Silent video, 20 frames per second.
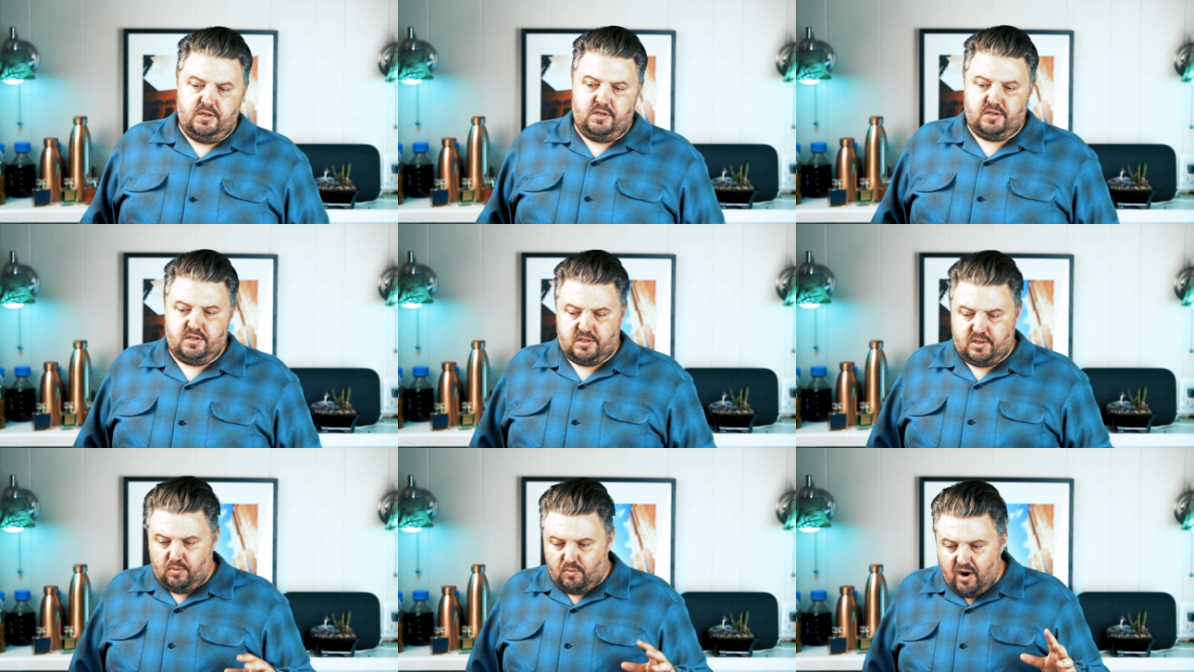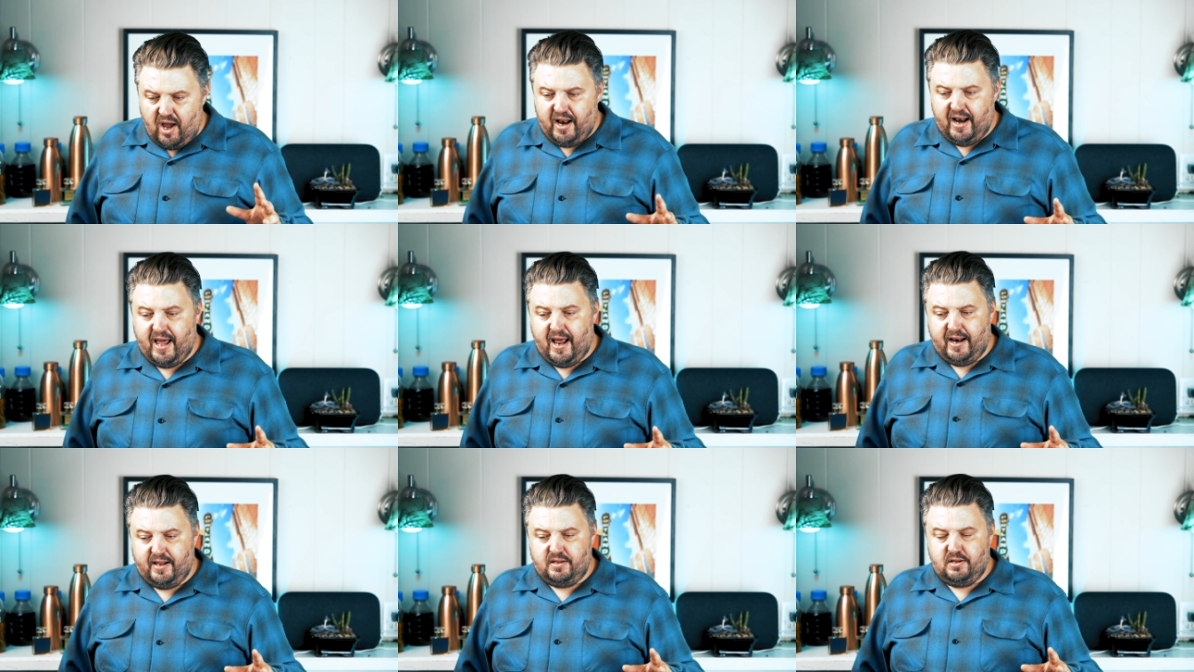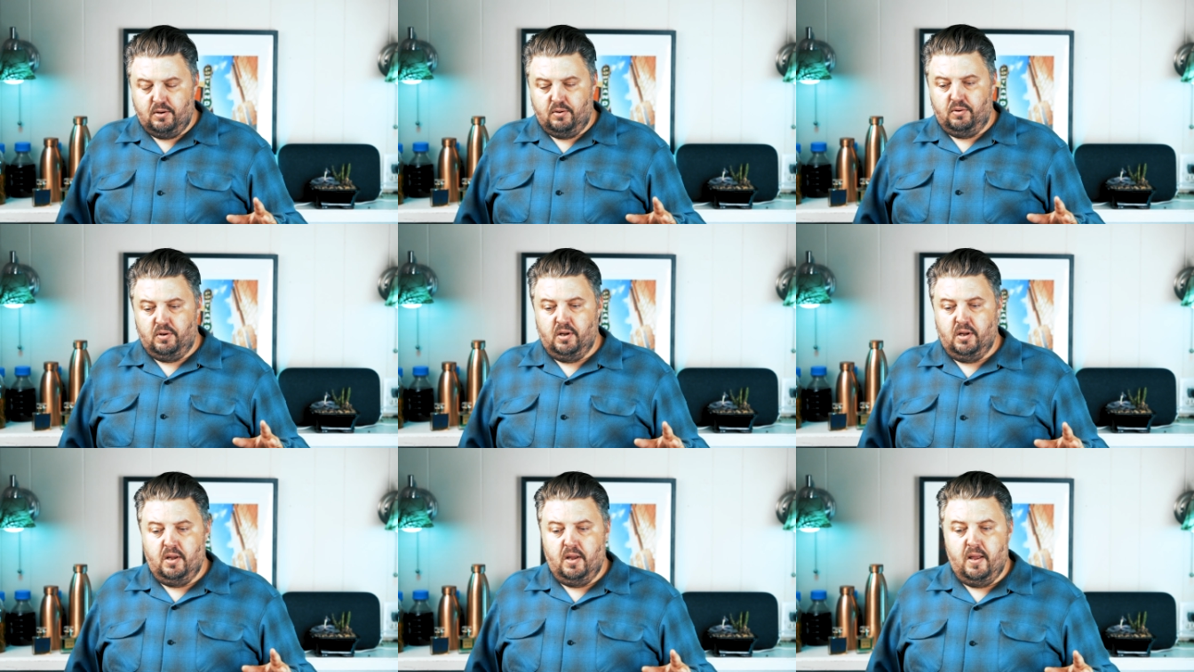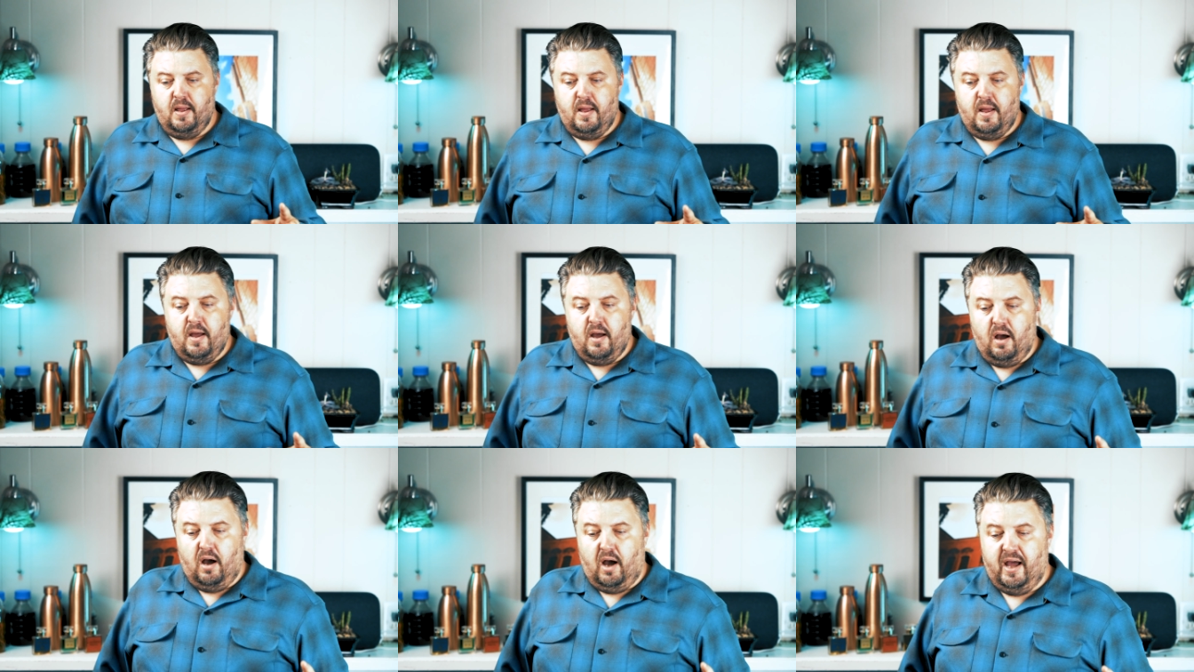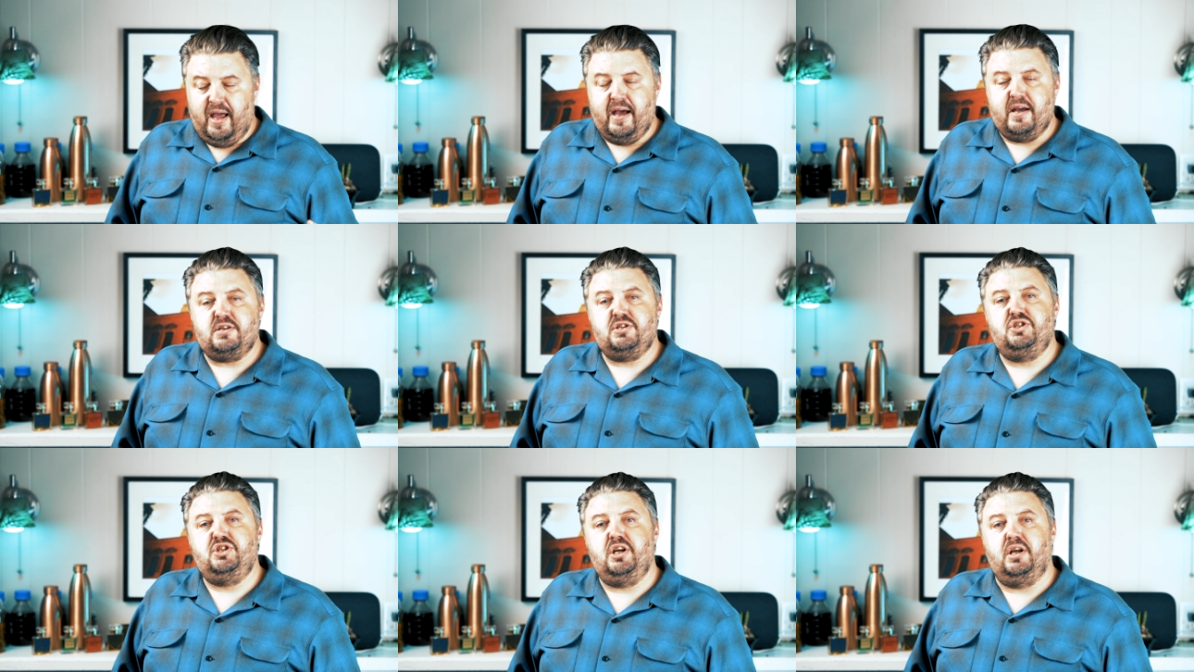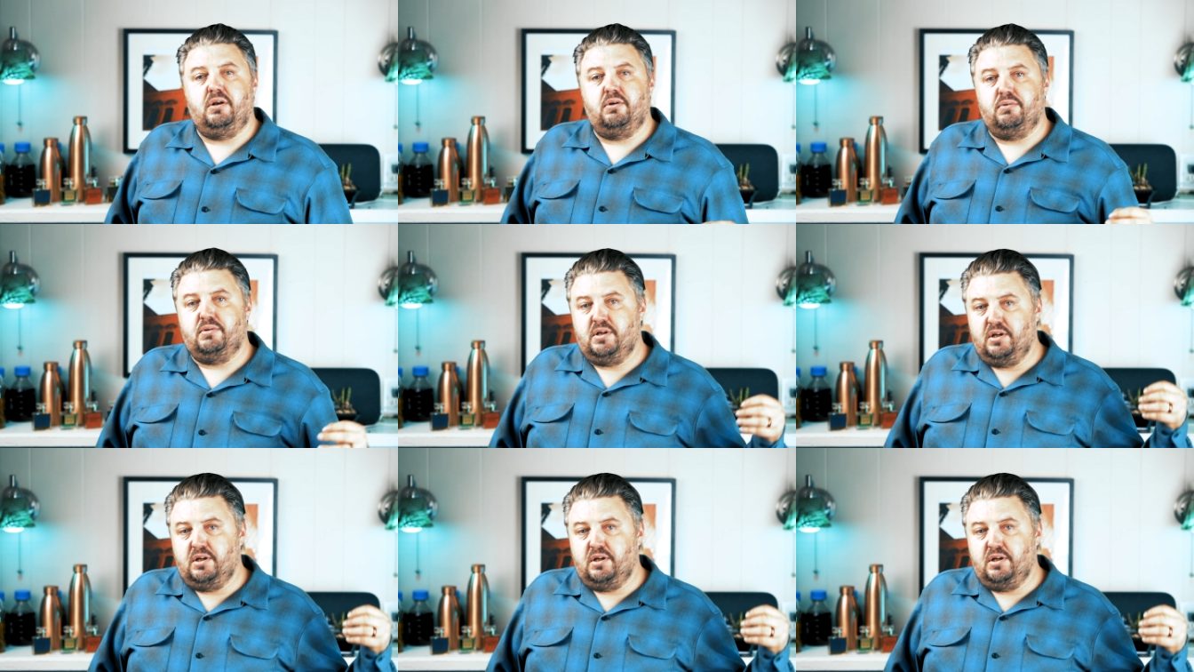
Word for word: just the right attitude. I asked Gino